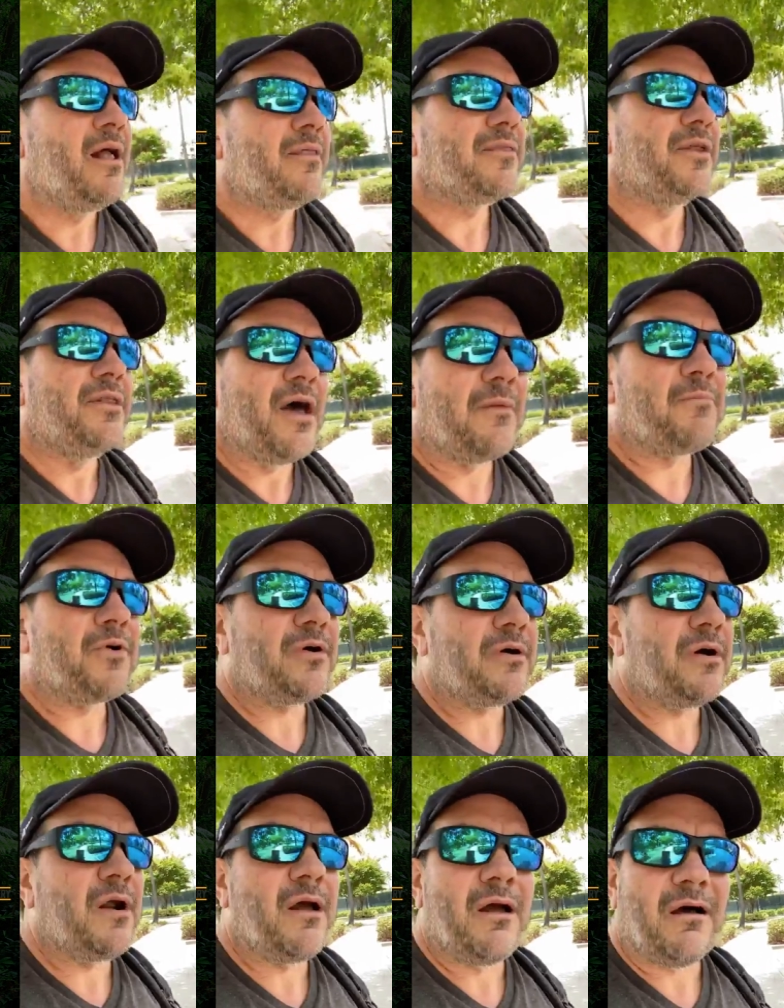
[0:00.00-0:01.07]
the
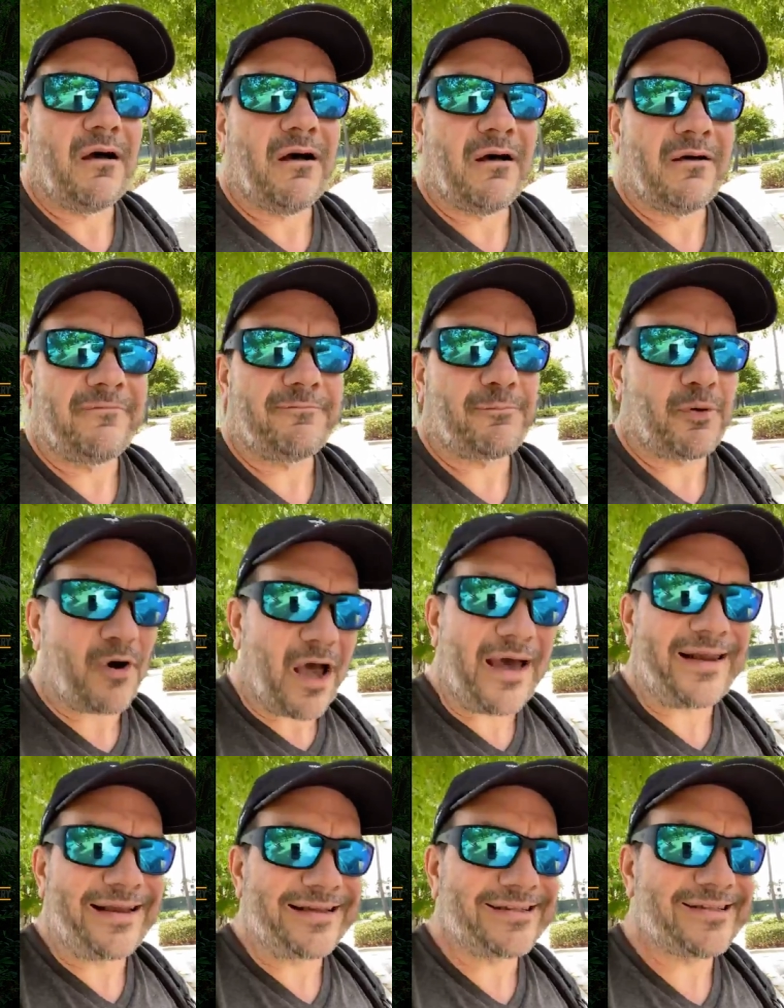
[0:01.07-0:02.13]
number of
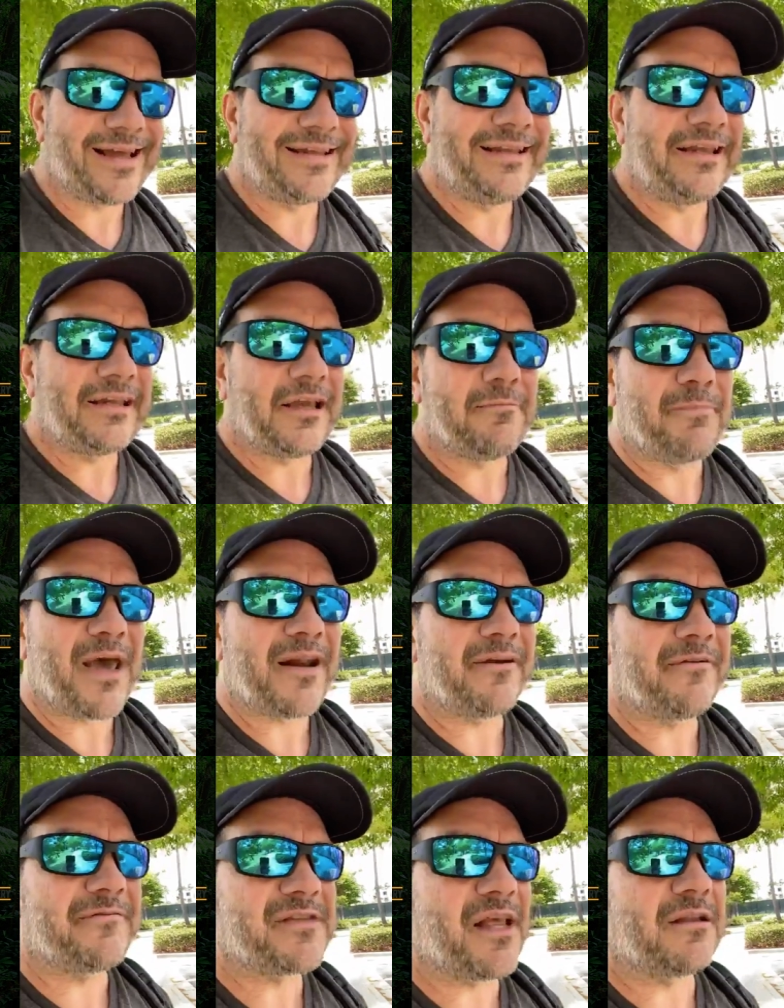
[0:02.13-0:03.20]
products that need
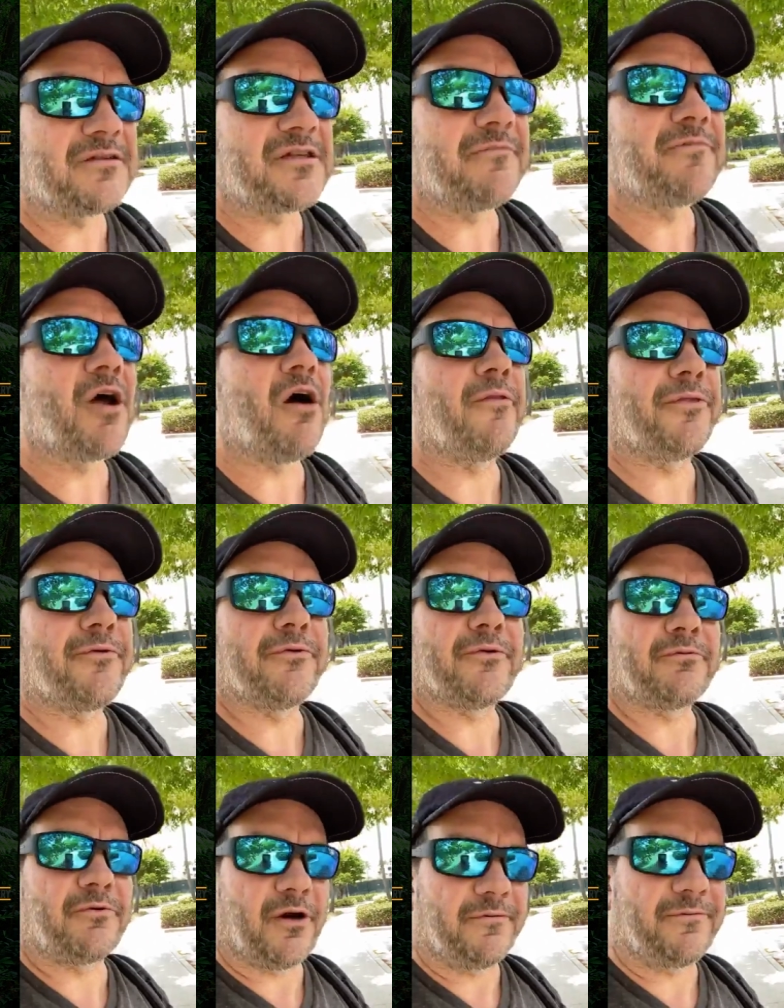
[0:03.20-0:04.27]
competitive sellers have gone through the
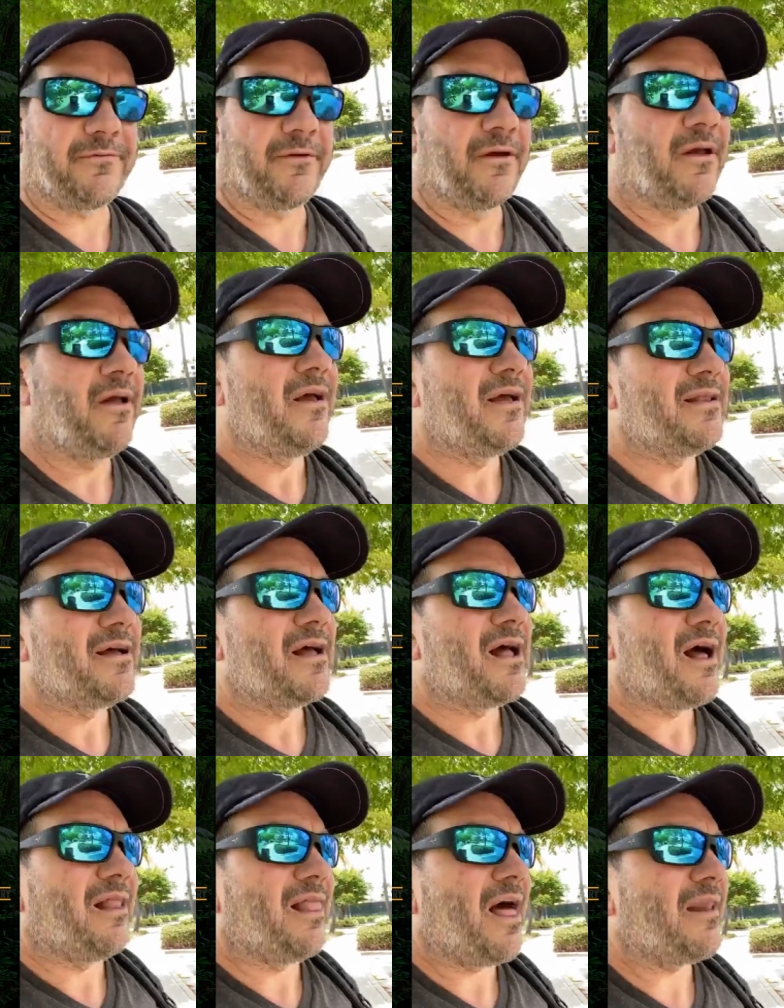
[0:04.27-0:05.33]
roof.
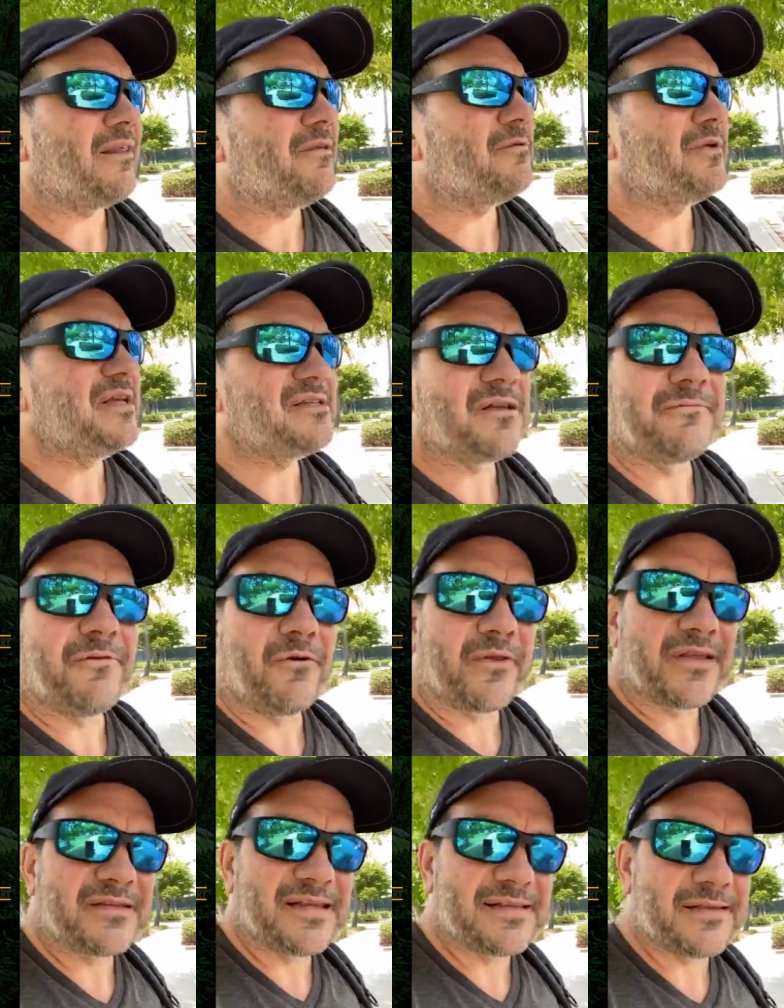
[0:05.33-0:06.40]
A lot of the reason for
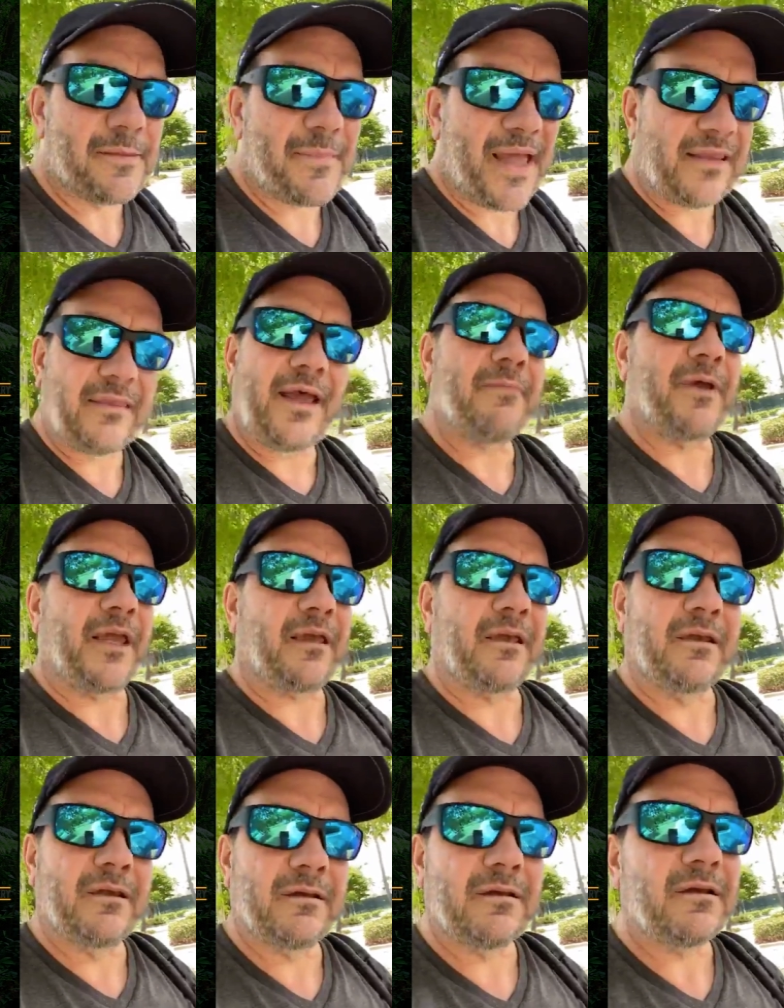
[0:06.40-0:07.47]
this is the pandemic,
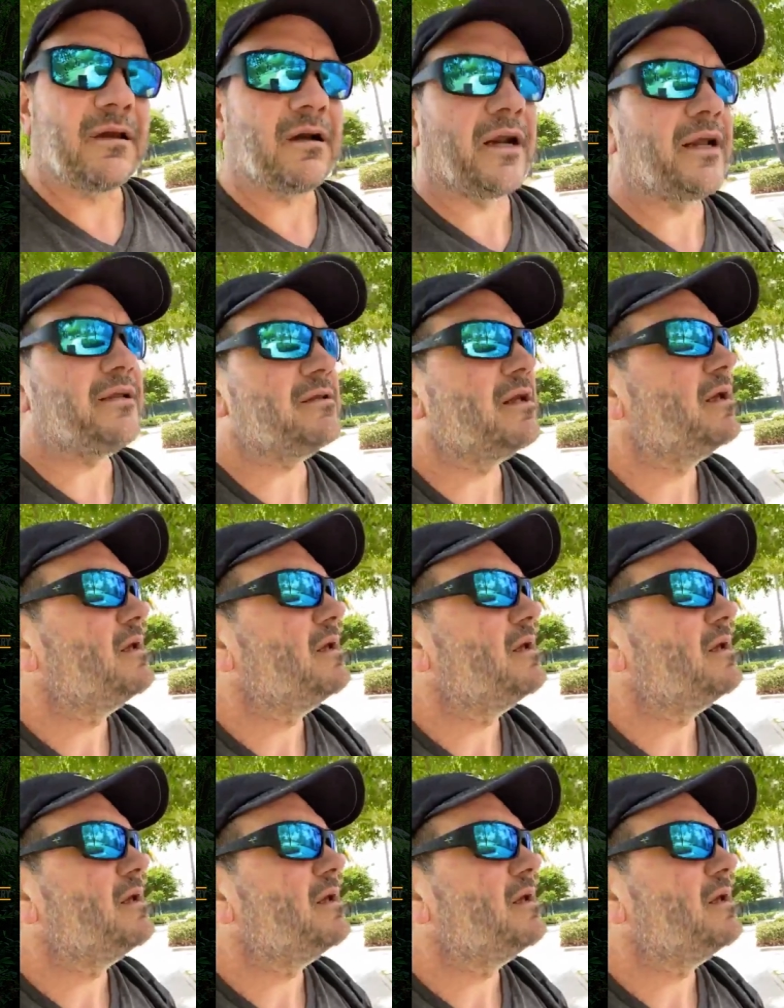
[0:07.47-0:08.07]
all right?